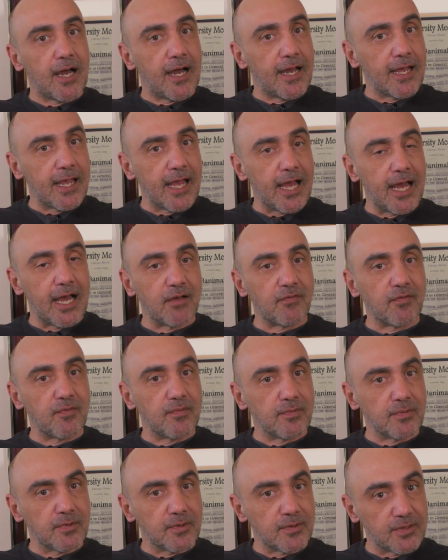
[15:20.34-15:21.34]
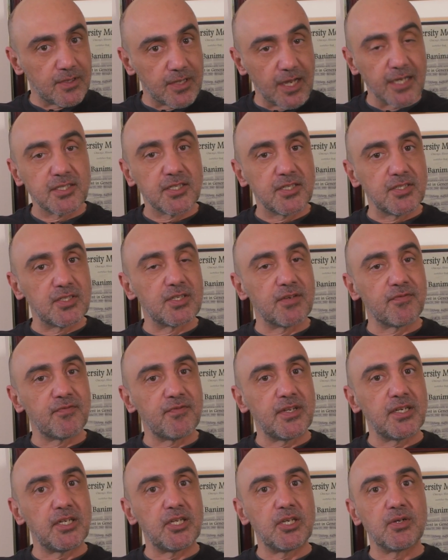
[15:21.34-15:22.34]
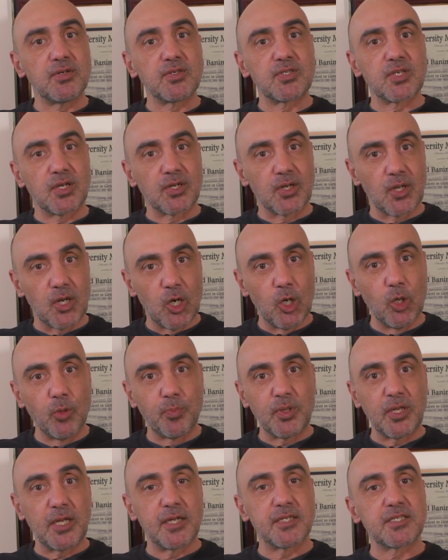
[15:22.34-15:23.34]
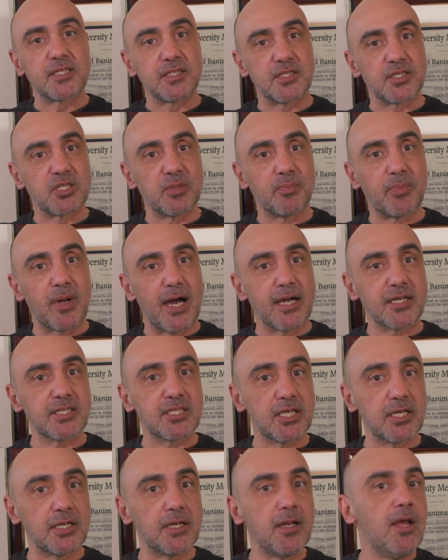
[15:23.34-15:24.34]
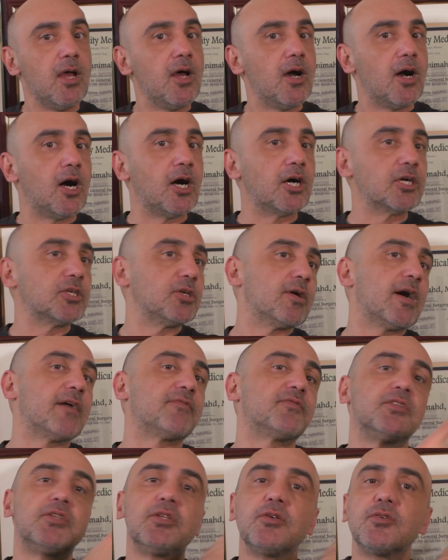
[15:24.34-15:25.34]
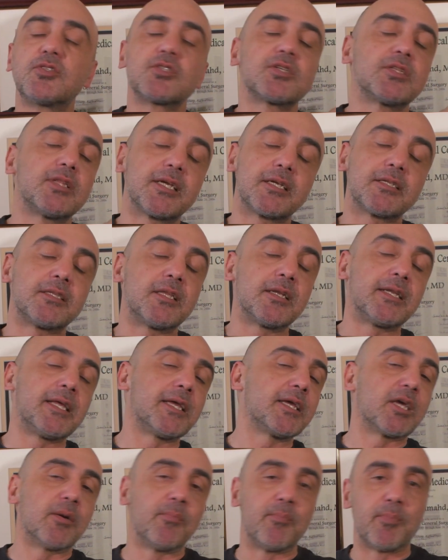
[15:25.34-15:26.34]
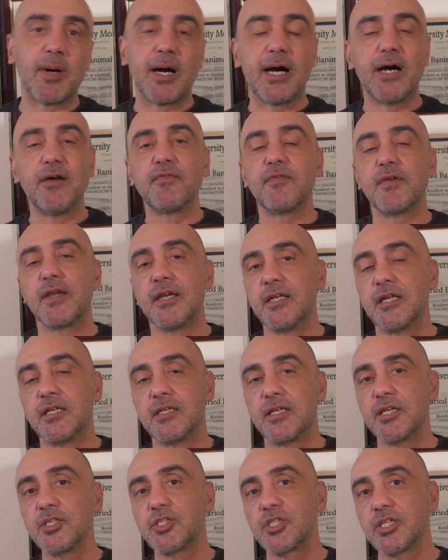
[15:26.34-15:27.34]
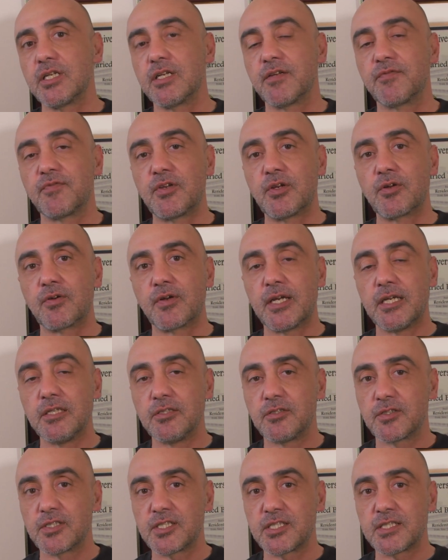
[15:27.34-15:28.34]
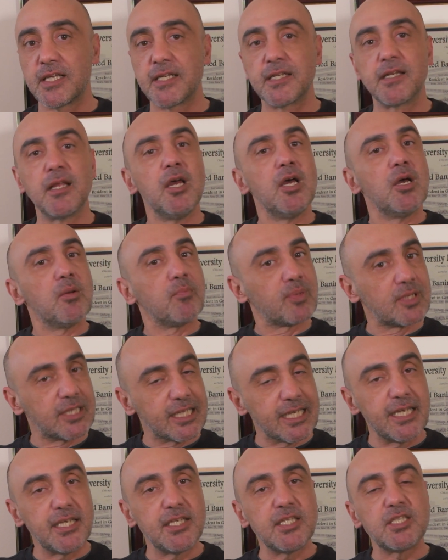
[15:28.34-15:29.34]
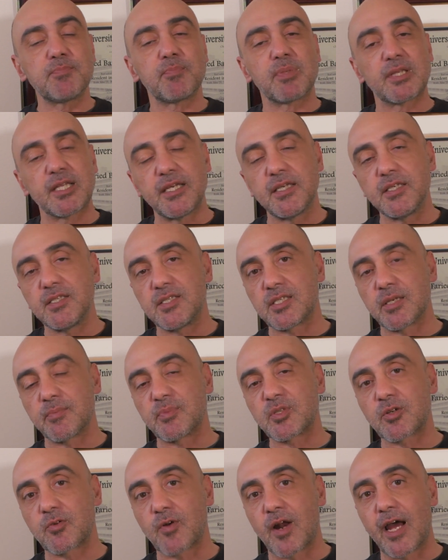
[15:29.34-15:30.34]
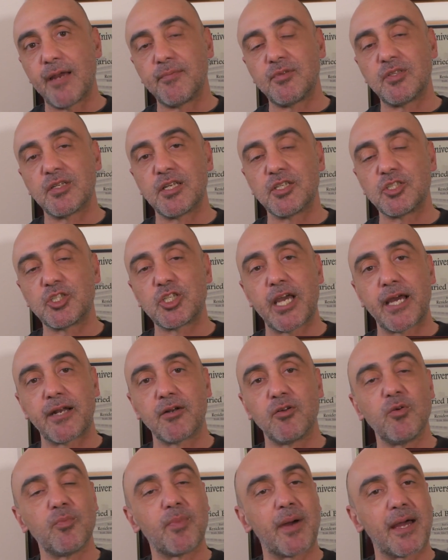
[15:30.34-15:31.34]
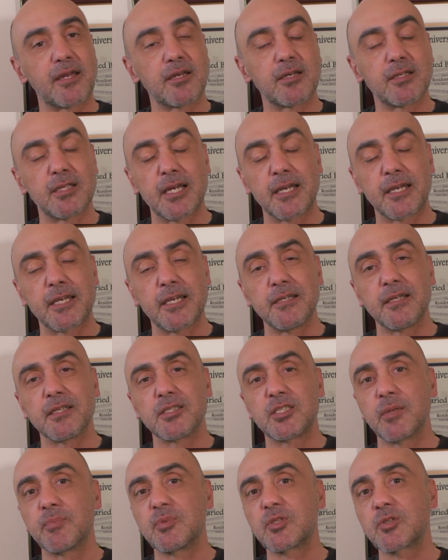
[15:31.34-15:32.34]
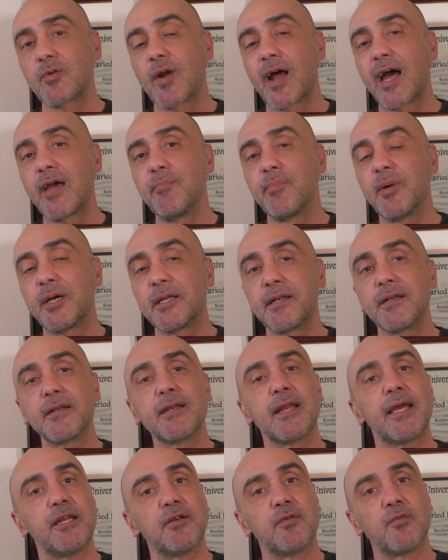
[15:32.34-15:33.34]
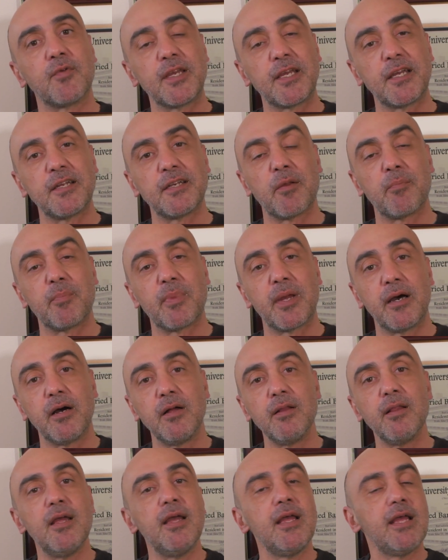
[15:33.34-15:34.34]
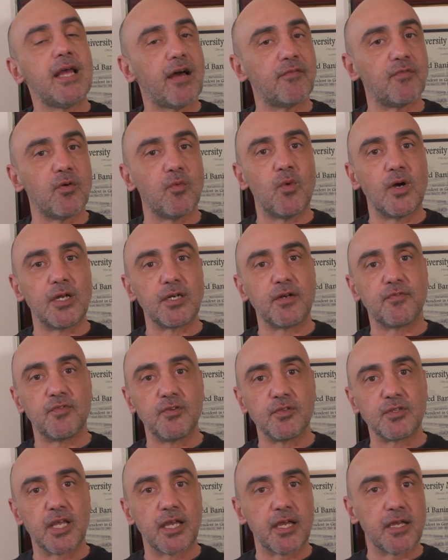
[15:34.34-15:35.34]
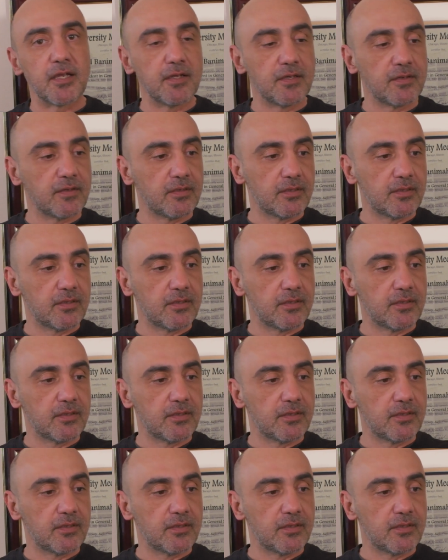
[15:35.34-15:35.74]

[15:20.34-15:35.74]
I have dozens of videos on opiates and Suboxone. All you have to do is click the link above. In addition, if you're interested, please, please subscribe to the channel by clicking the subscribe button and ringing the bell. Have a wonderful day.